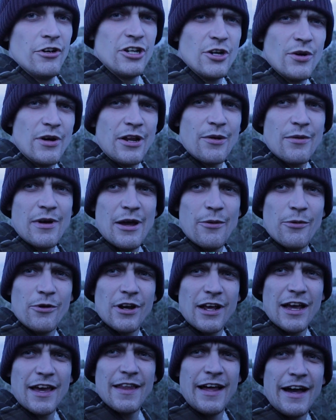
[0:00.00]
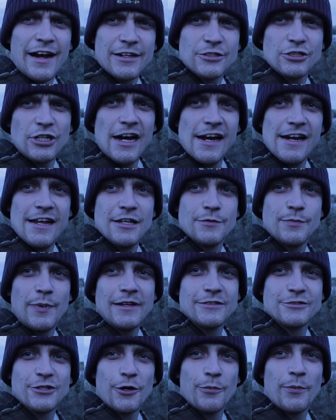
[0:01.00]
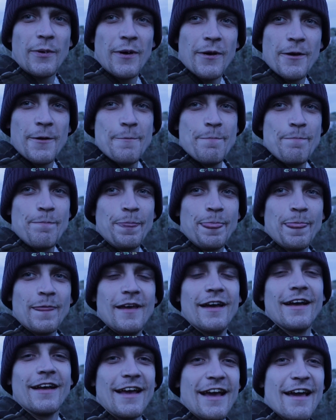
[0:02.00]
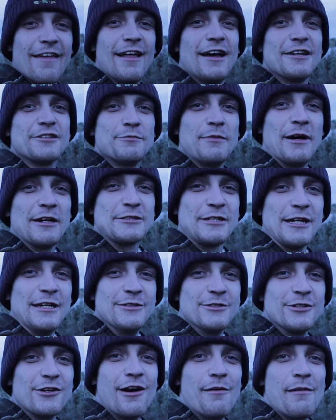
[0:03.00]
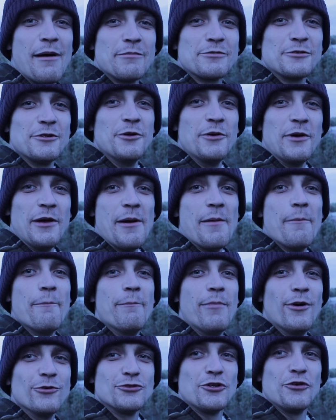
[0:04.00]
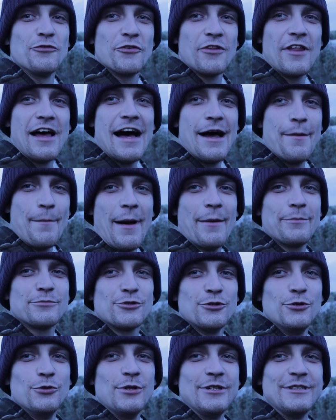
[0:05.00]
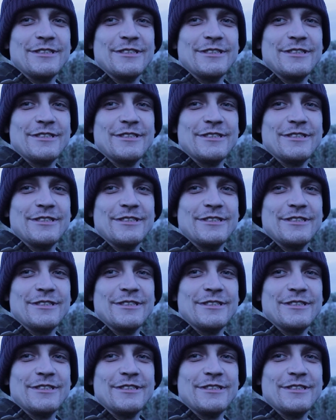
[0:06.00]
ado anyway, we're going to get that Chinese picked up and get that smashed in, so I'm absolutely buzzing for that. I'm absolutely